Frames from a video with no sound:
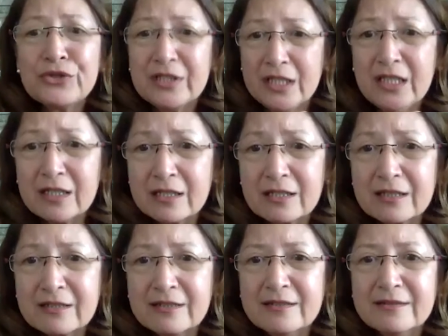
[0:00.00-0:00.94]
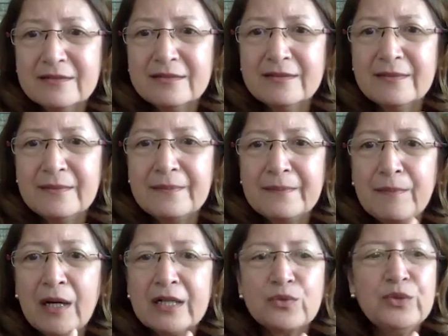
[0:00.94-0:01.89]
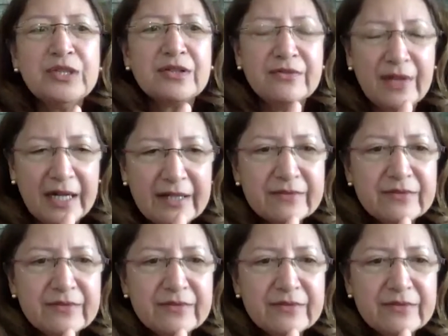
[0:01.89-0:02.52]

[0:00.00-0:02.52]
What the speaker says: a year, but we survived.